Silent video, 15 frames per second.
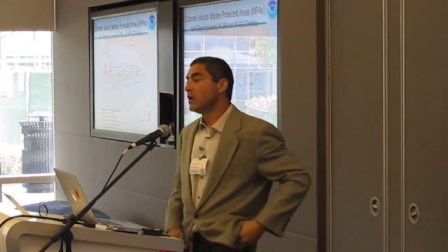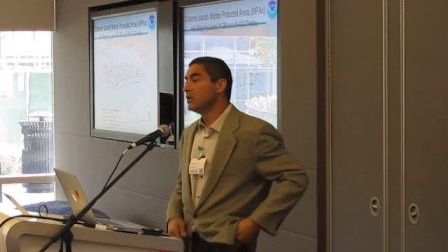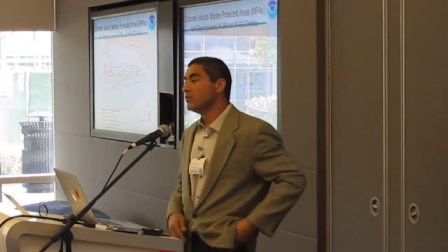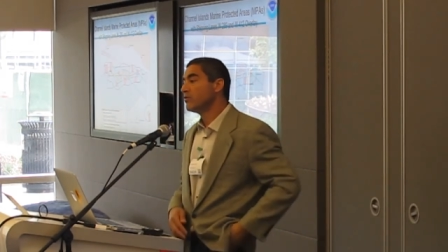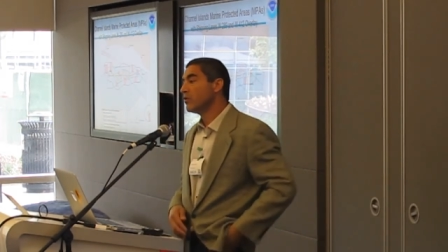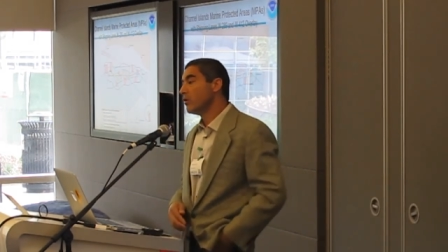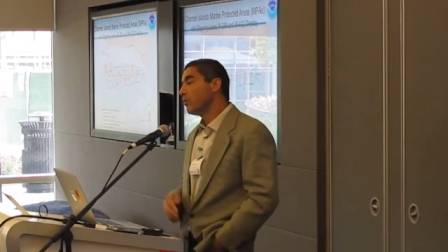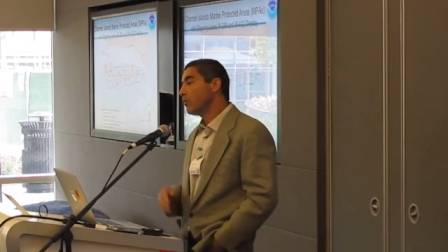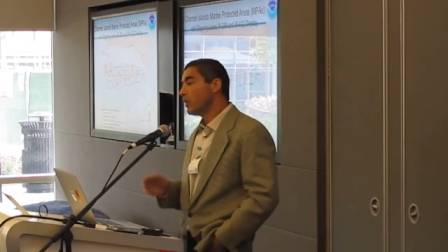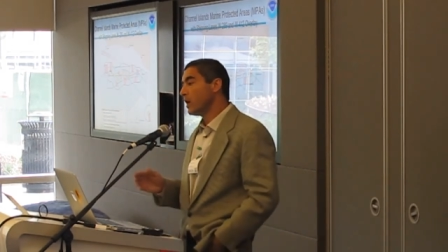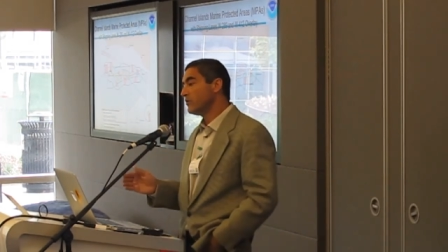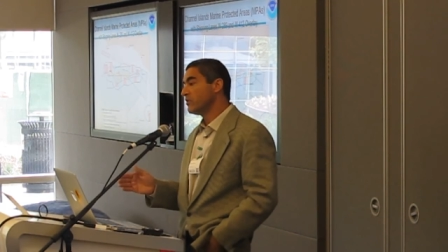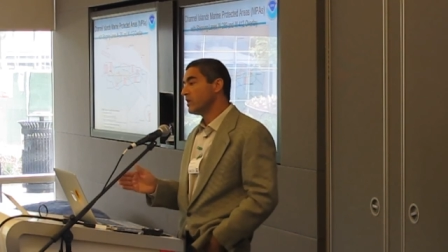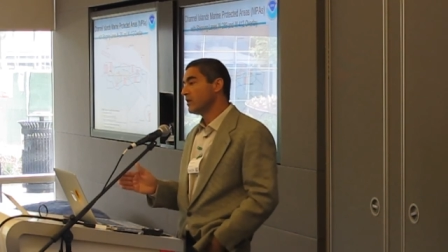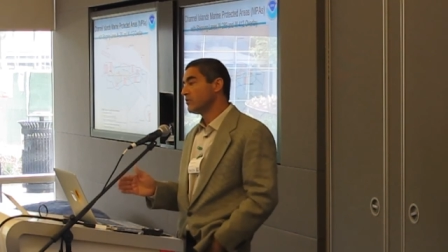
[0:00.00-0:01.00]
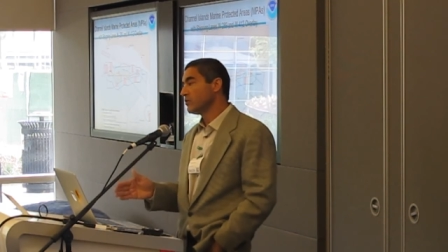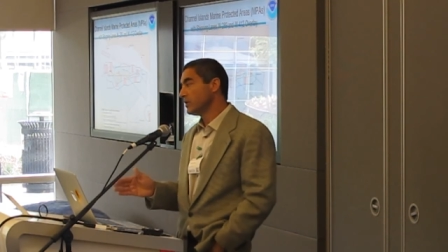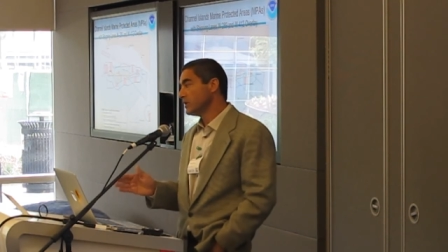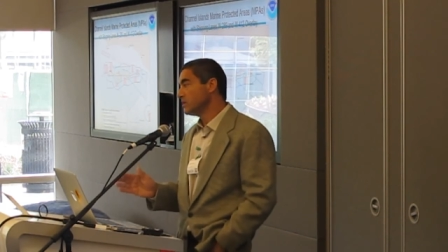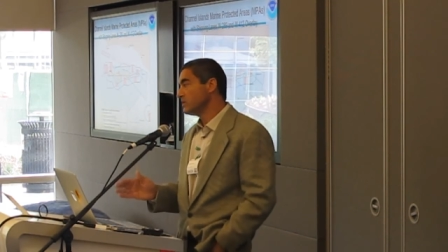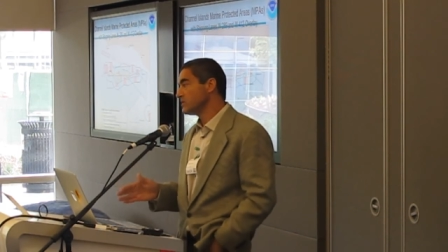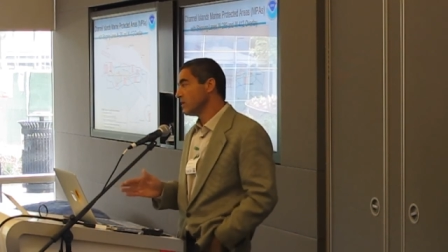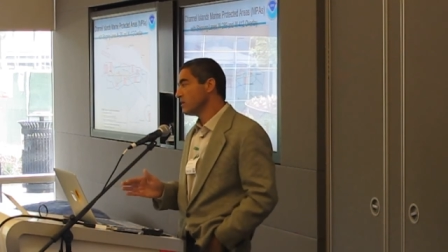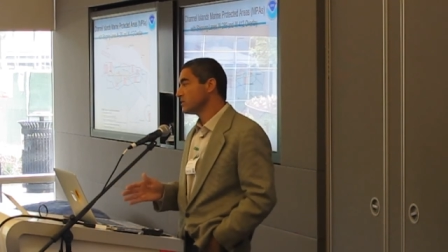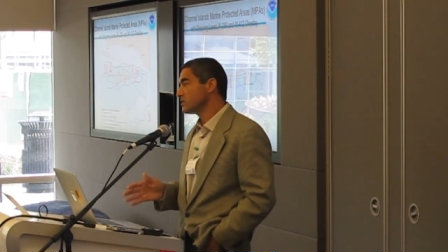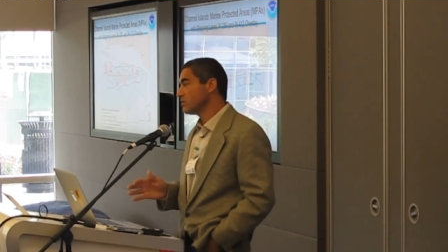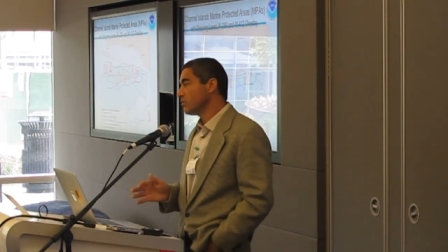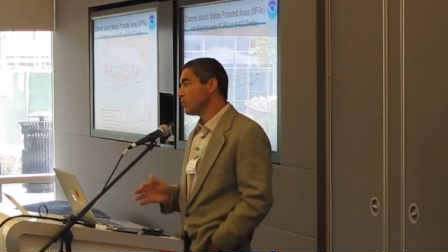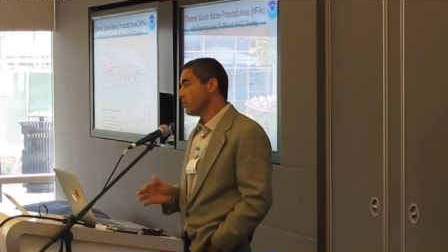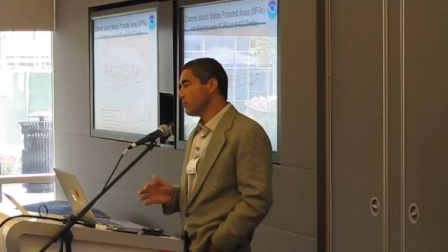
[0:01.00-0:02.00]
And so by scheduling these areas
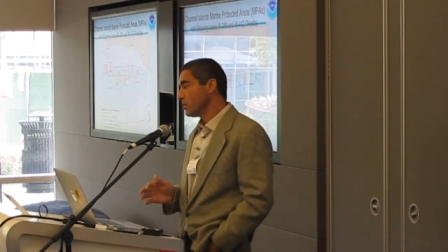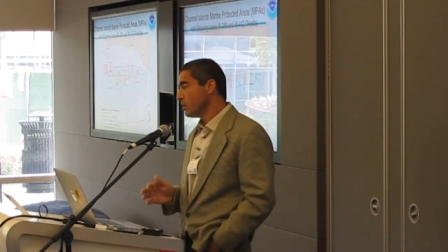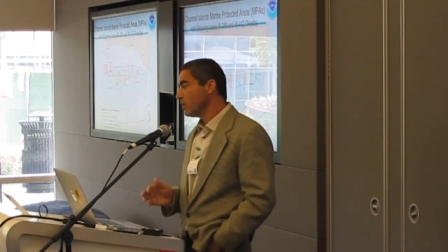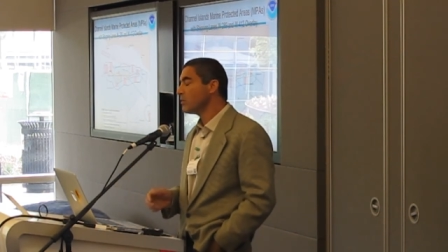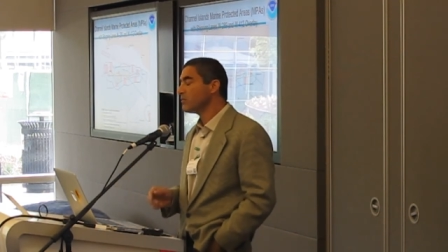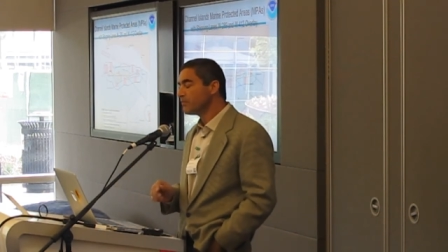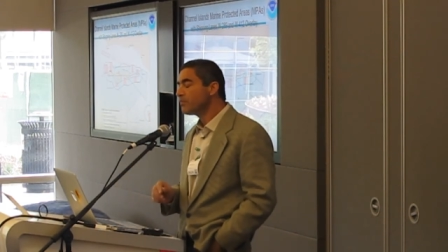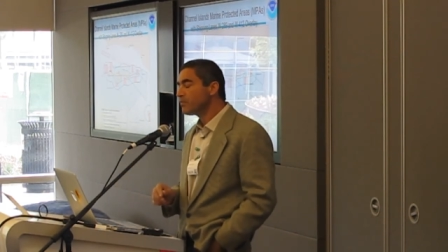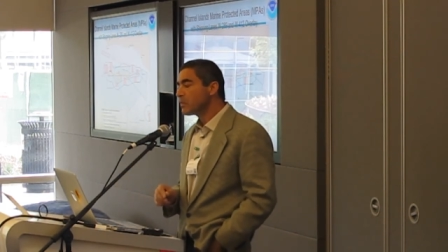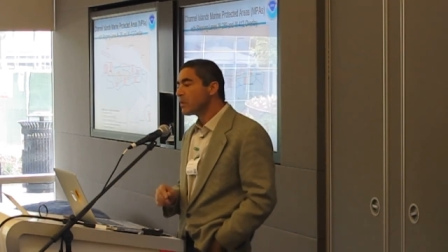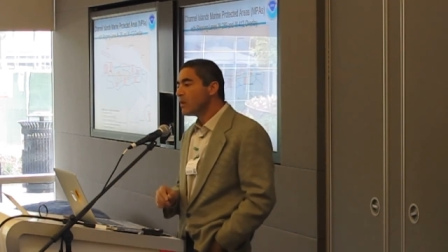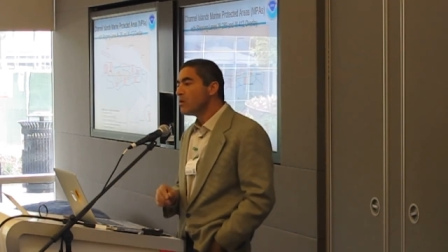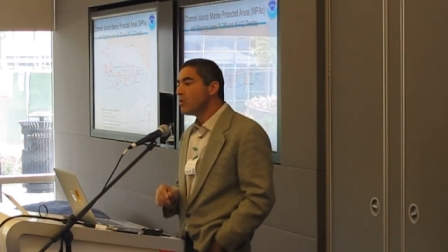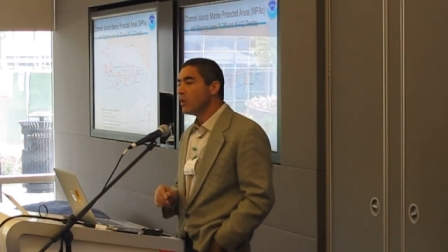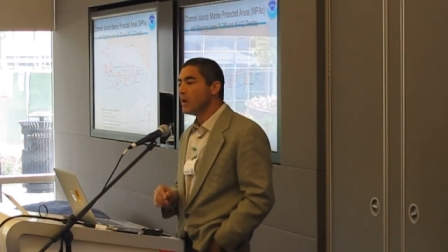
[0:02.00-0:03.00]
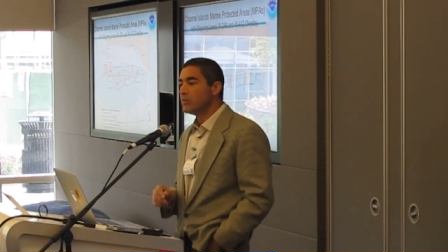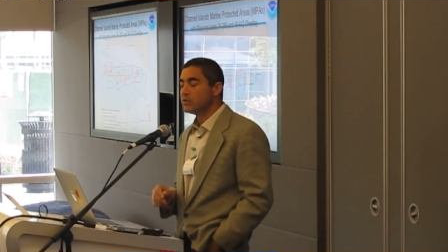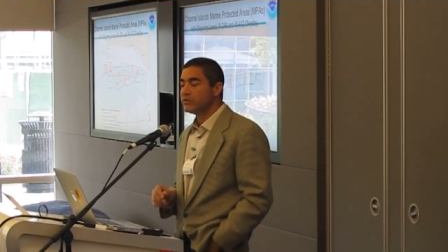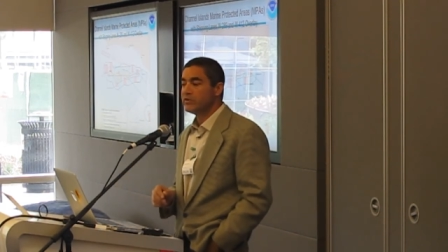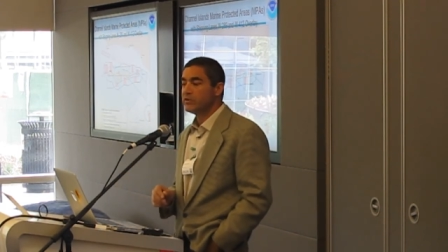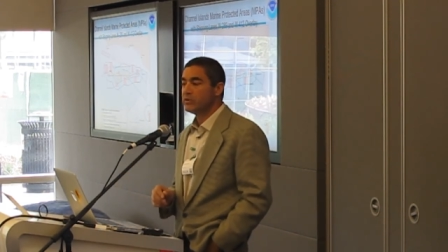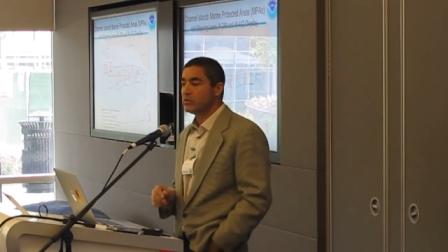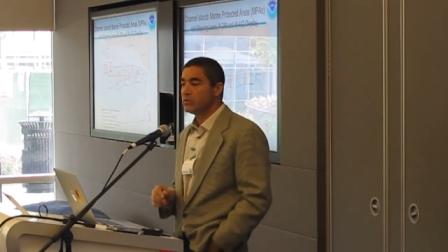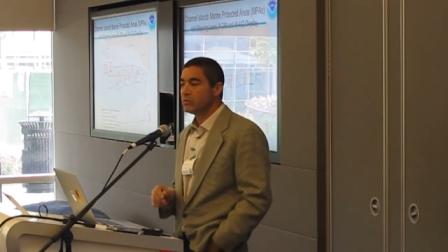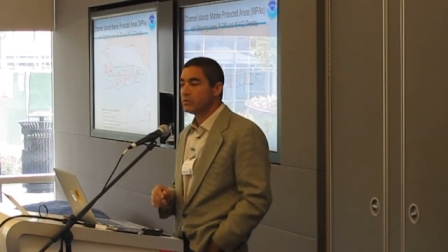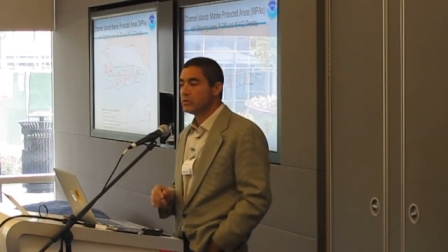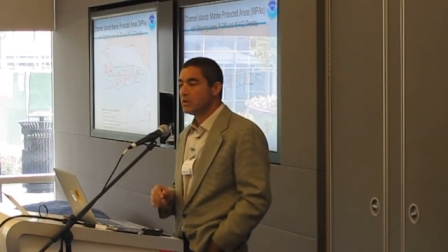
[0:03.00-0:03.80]
with point of view, we're able to